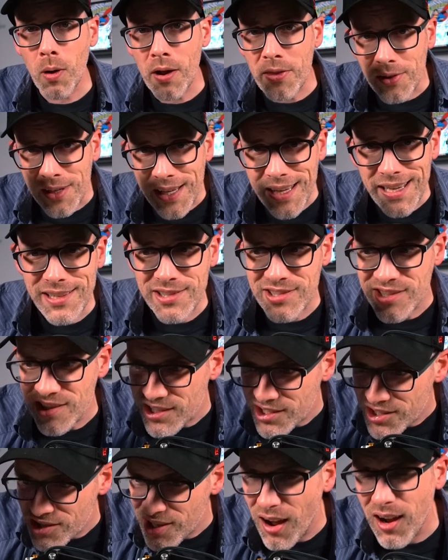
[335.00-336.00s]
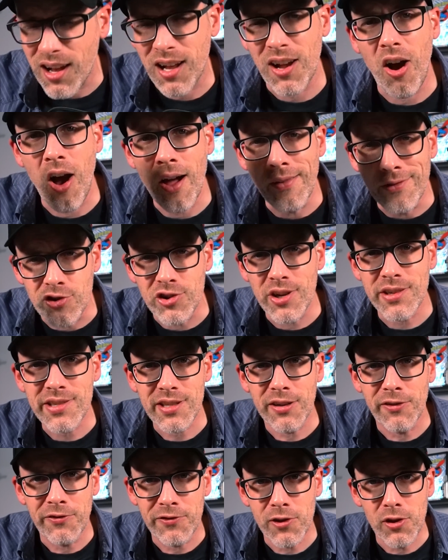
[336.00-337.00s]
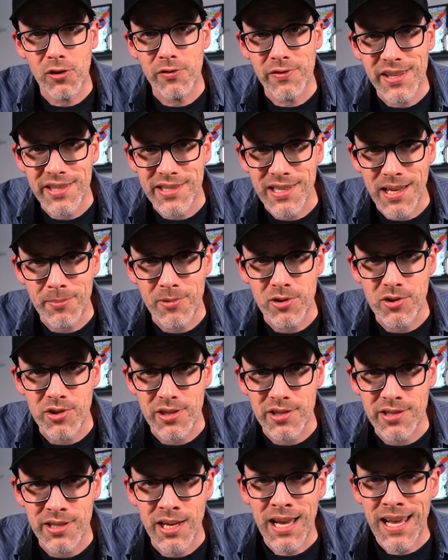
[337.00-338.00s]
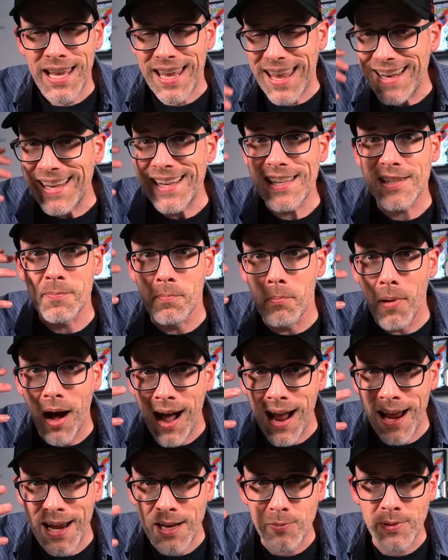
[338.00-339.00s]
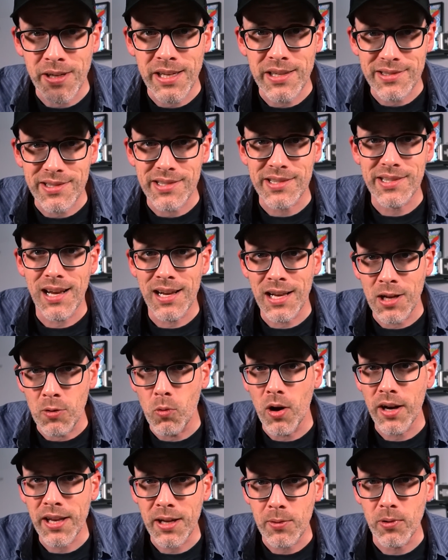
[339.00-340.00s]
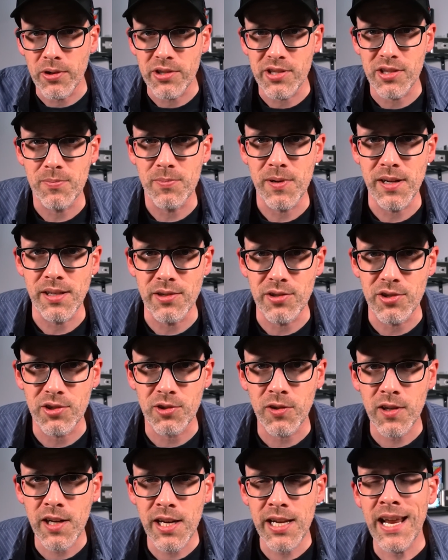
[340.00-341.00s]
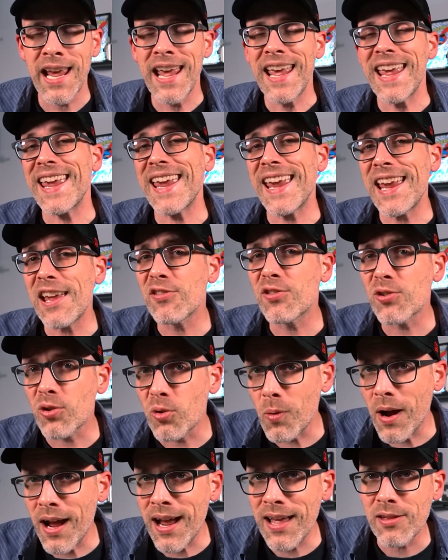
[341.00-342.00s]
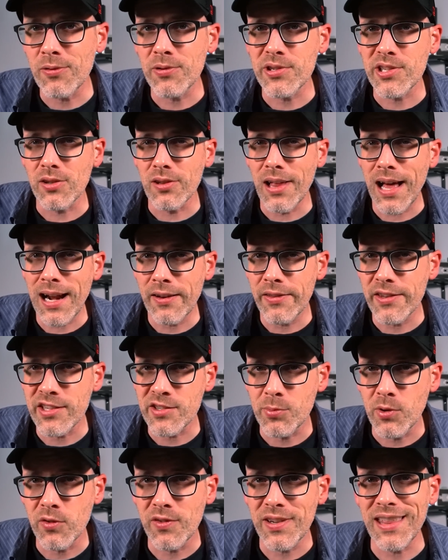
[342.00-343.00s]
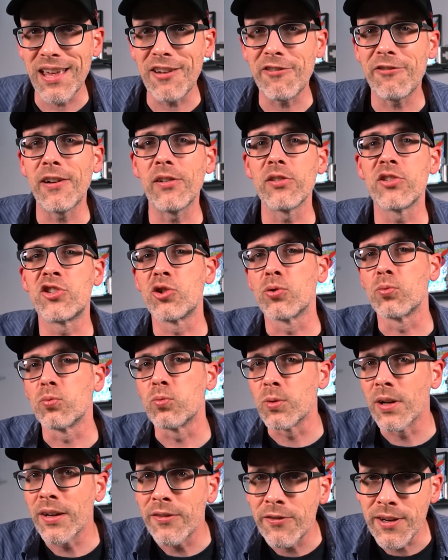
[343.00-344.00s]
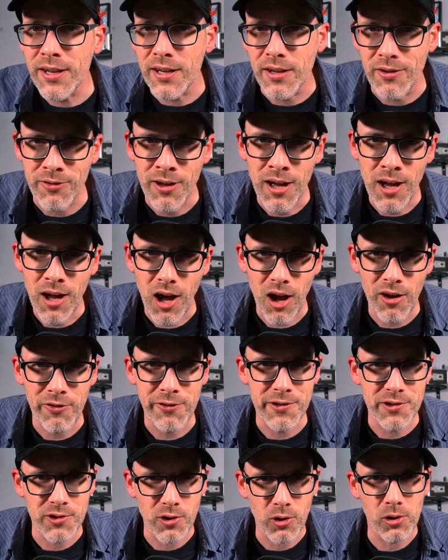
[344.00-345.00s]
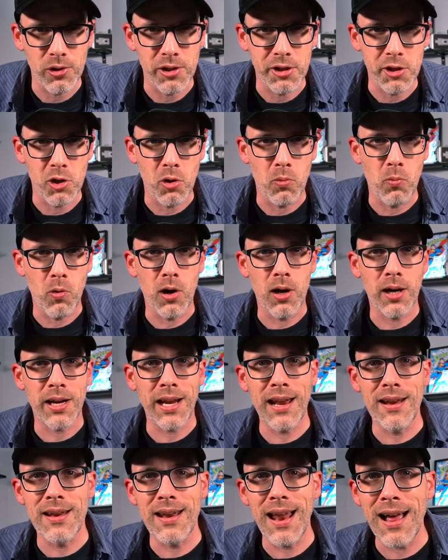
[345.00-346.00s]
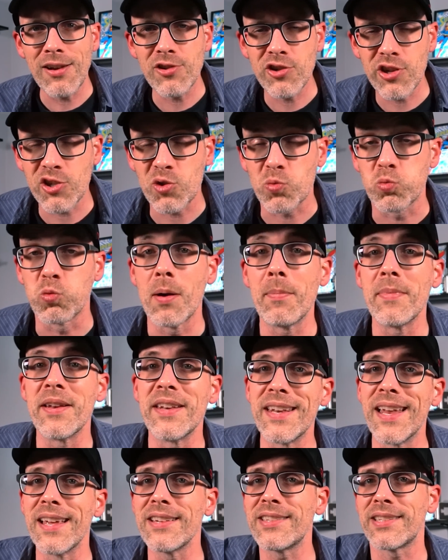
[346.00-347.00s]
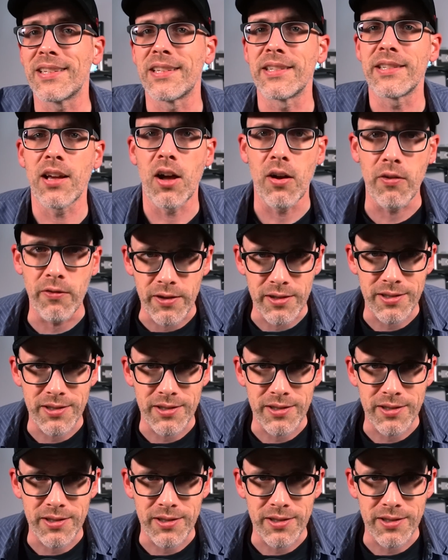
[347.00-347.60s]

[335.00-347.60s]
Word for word: whether he is stuck on just a few of these images in his mind when he's deciding what he wants to bring to screen. Either way, there was a lot of this movie that felt felt derivative of his earlier work and not just reminiscent of